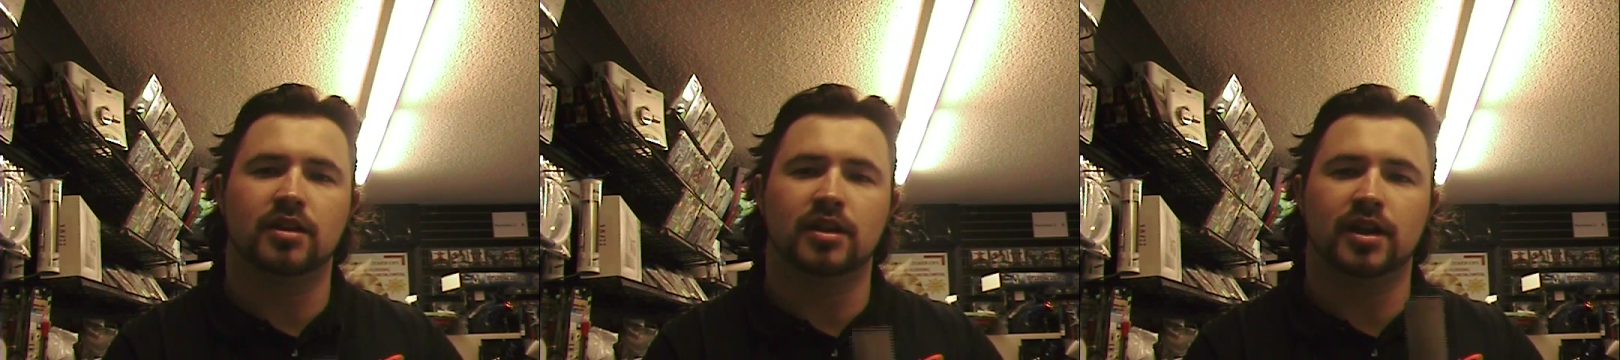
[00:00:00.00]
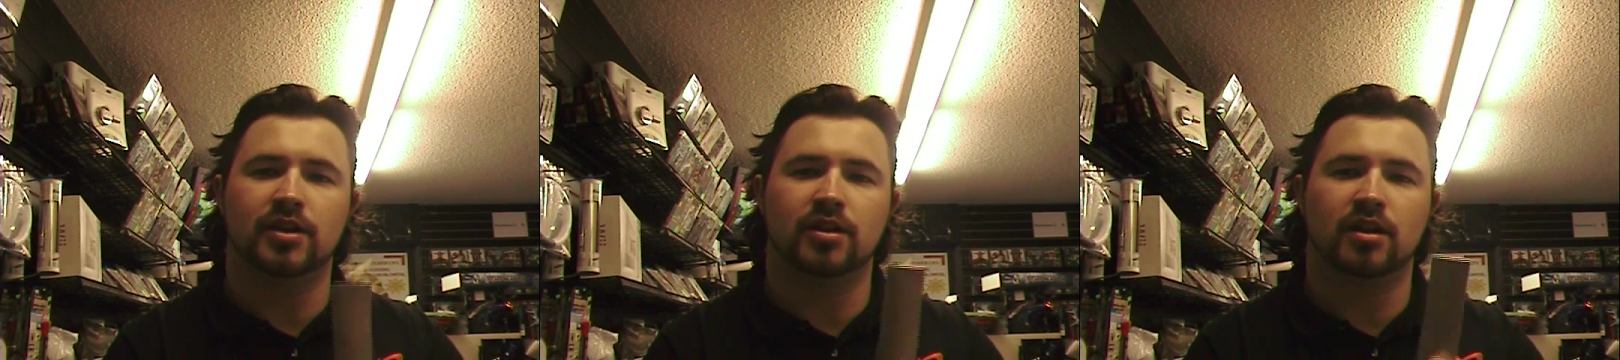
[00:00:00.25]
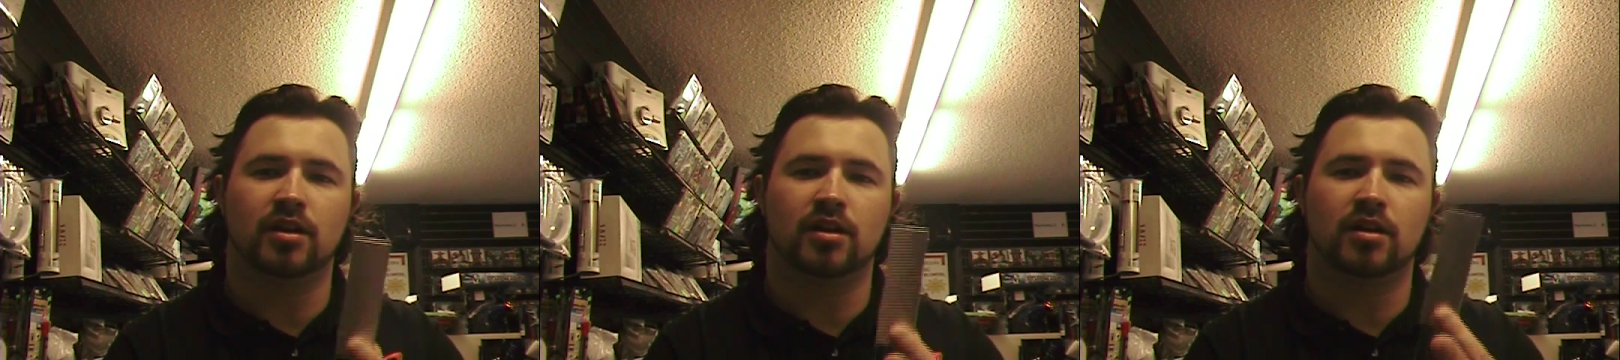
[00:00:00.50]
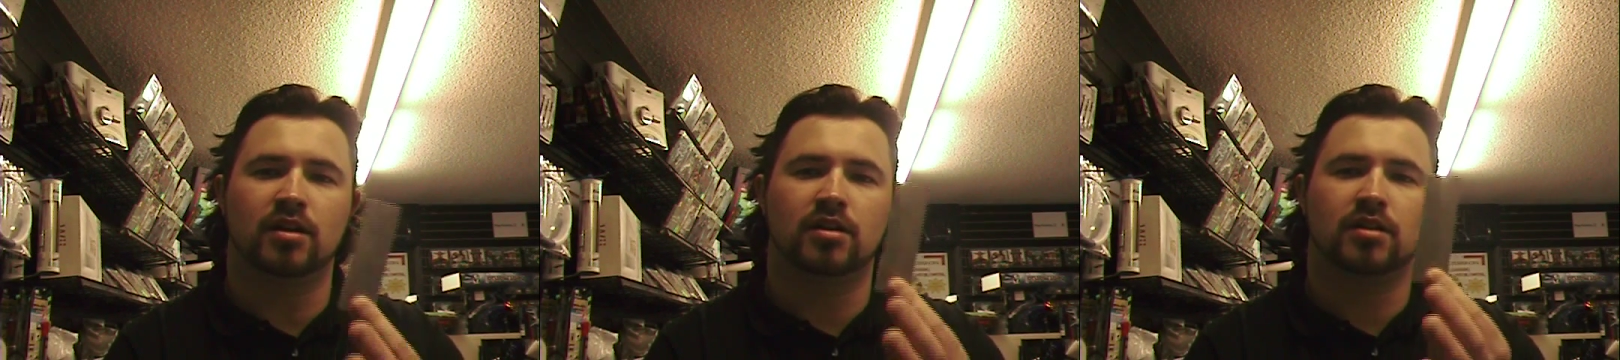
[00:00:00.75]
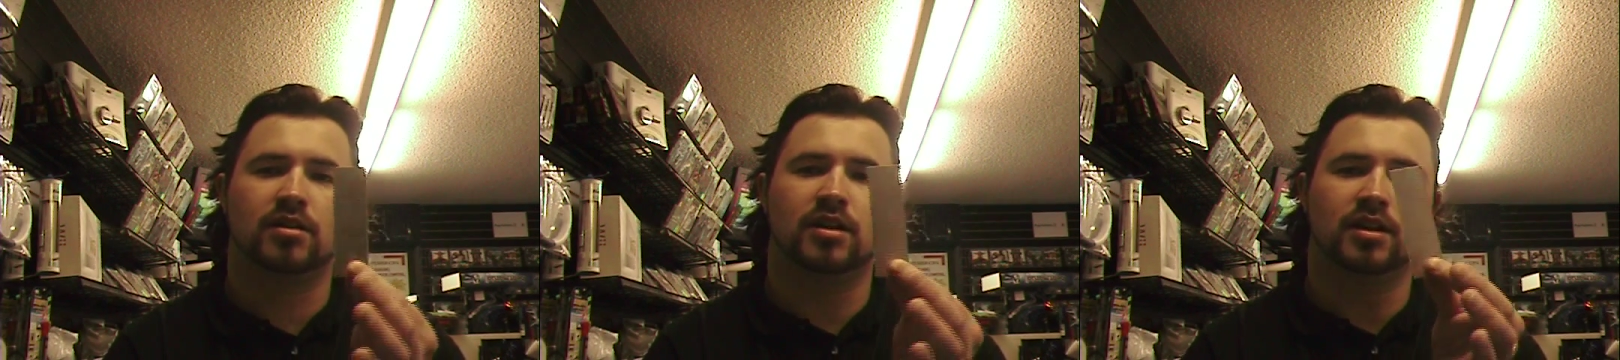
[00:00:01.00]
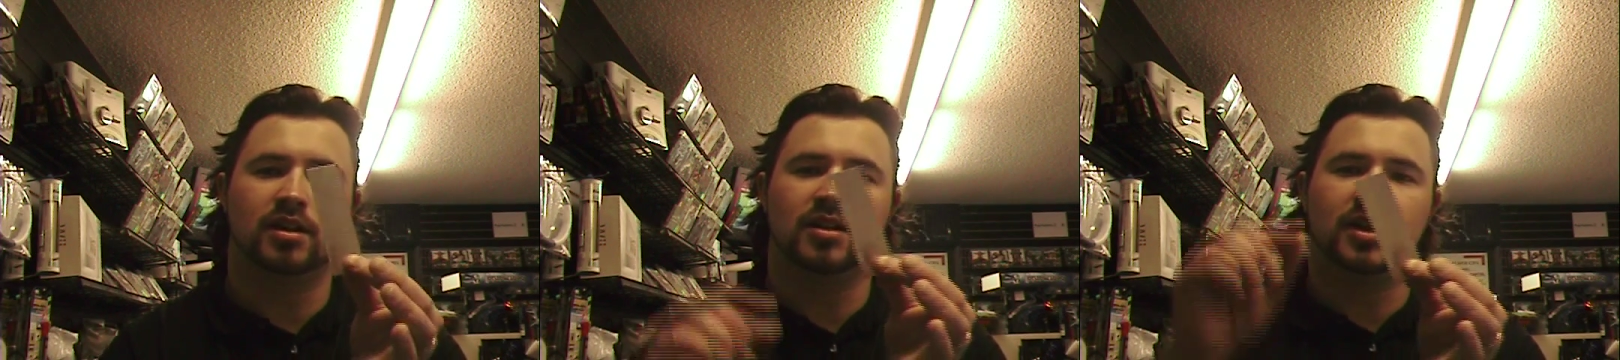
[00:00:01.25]
They
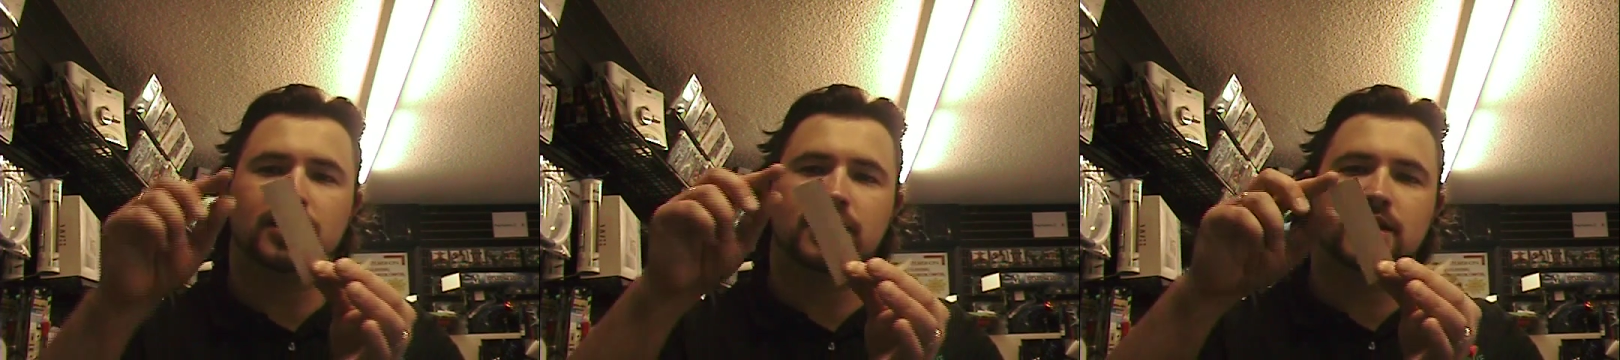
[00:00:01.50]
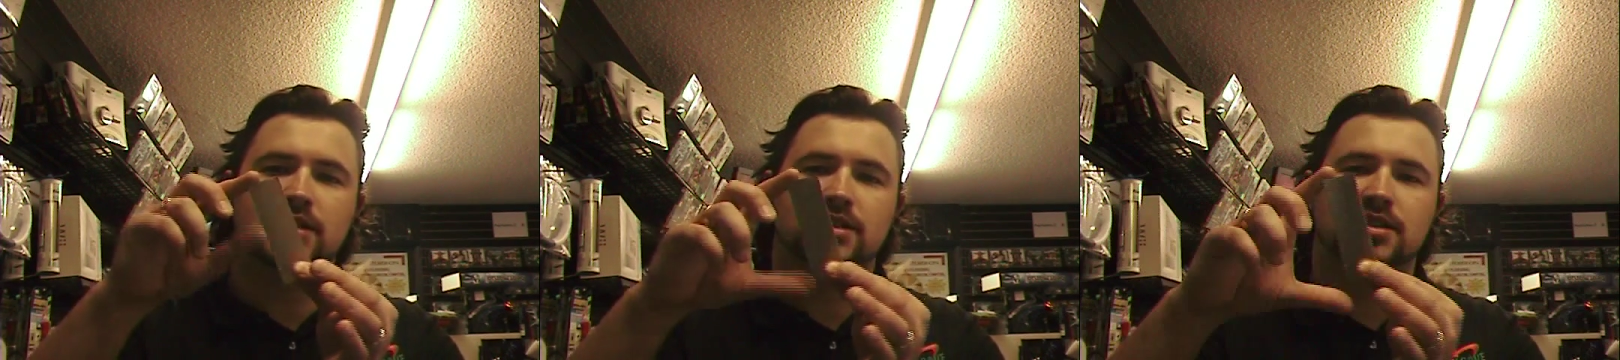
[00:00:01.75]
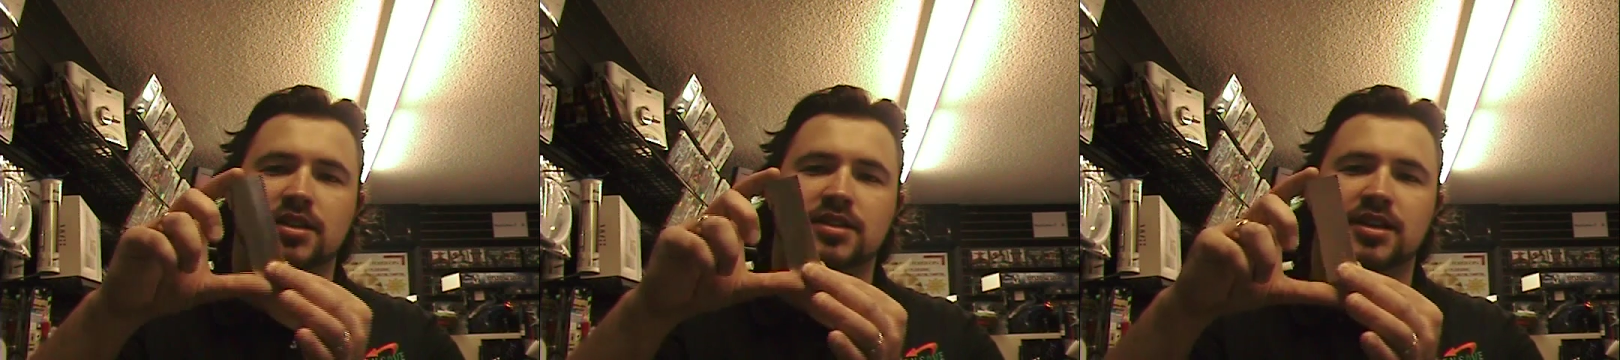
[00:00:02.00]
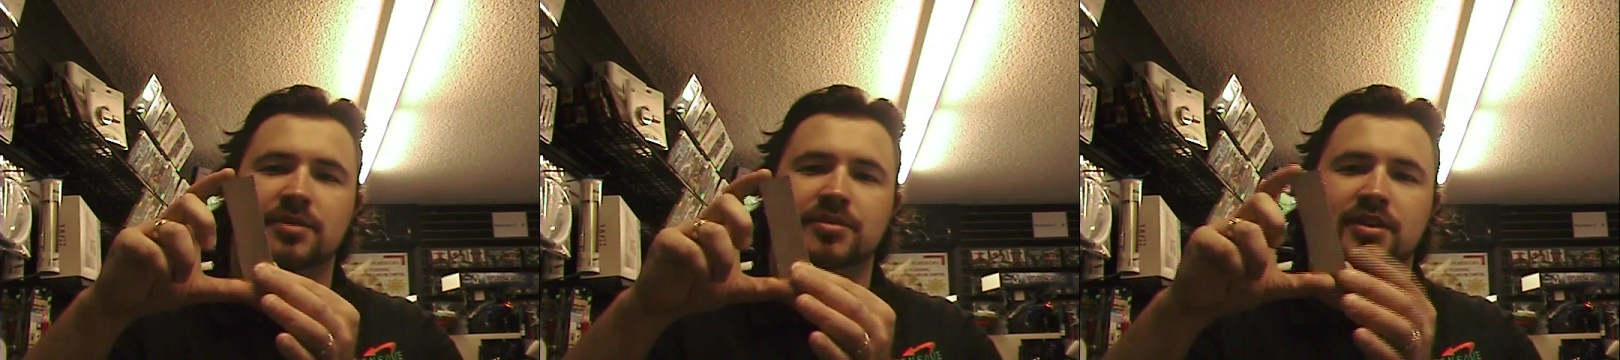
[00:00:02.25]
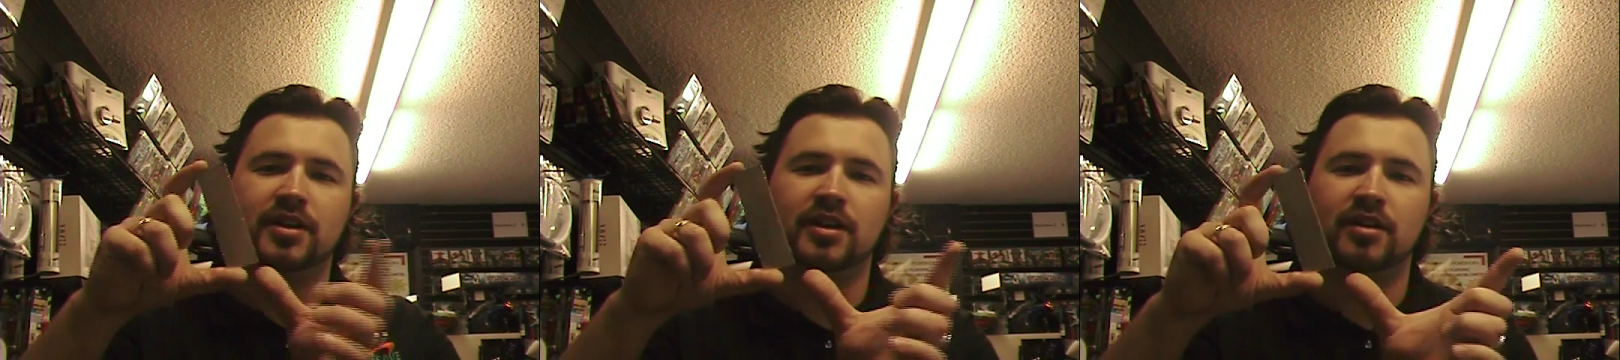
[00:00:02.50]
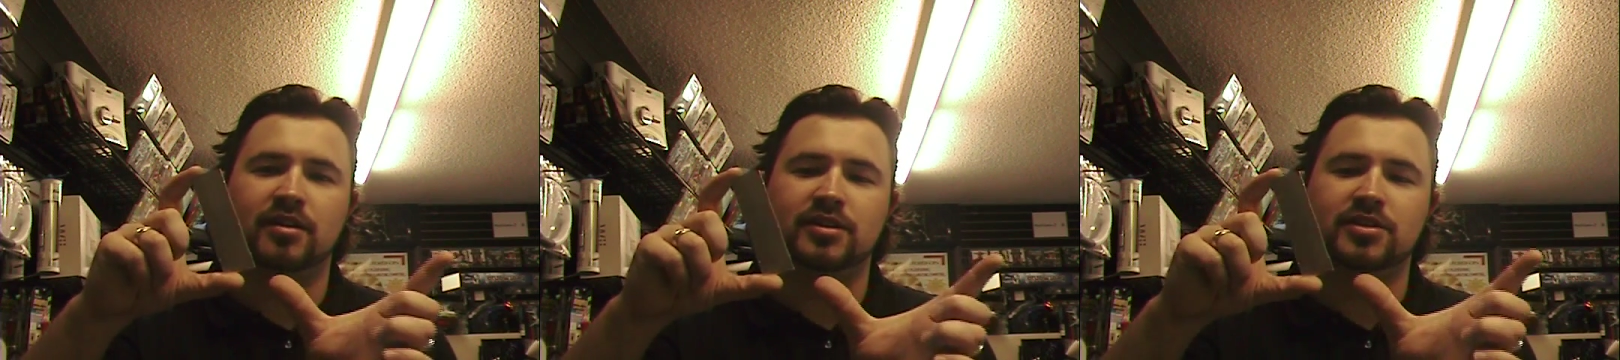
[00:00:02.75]
look like this, except
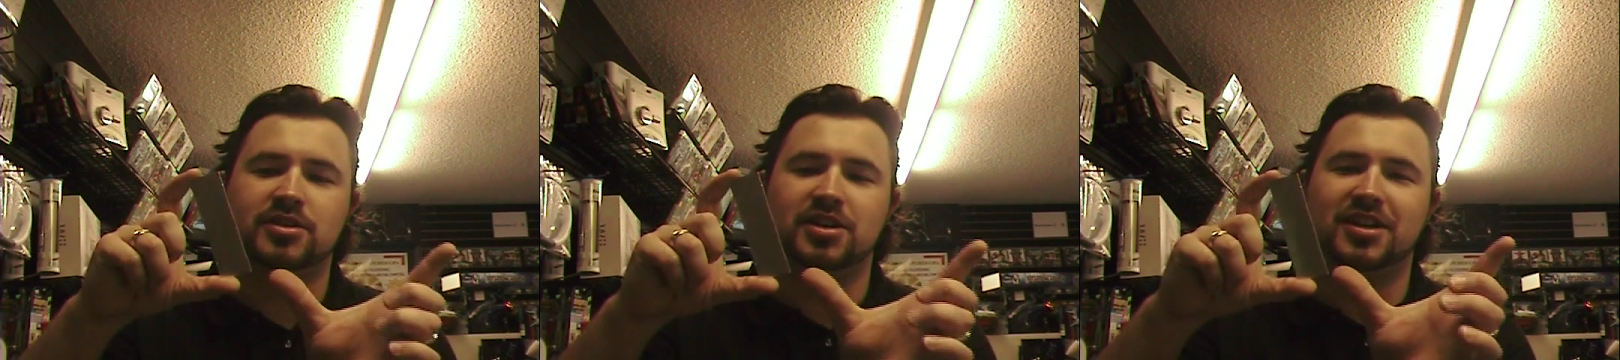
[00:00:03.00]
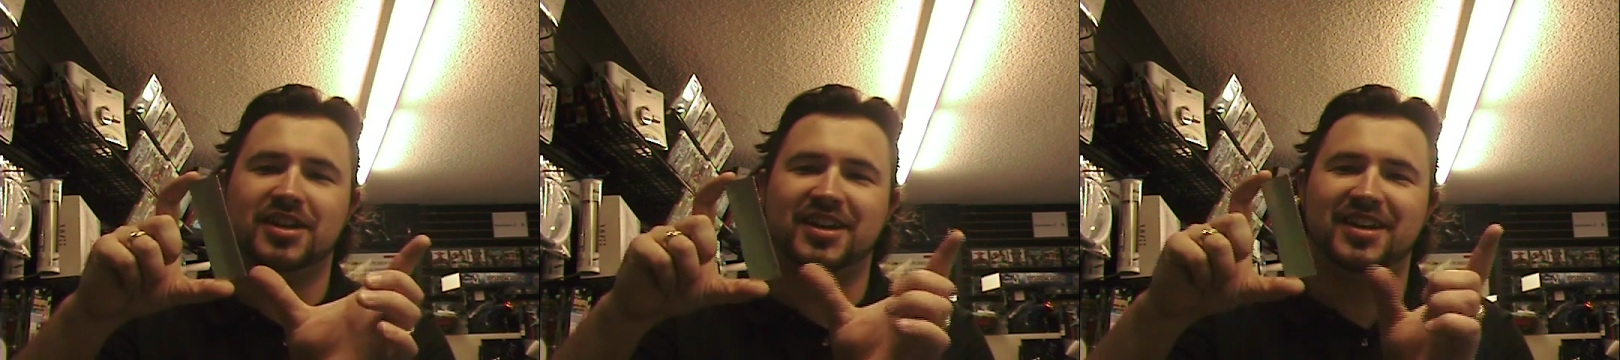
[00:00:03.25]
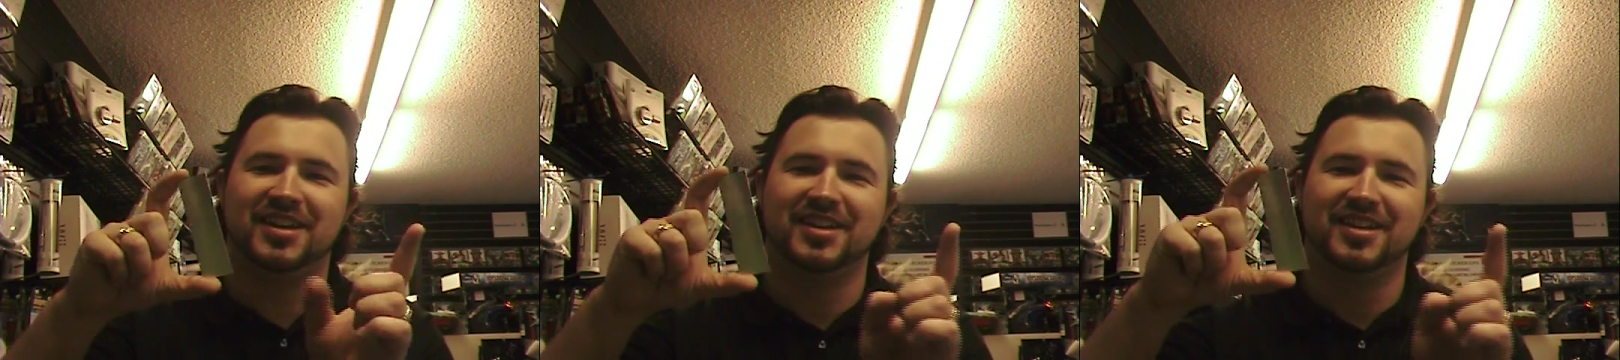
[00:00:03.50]
they're usually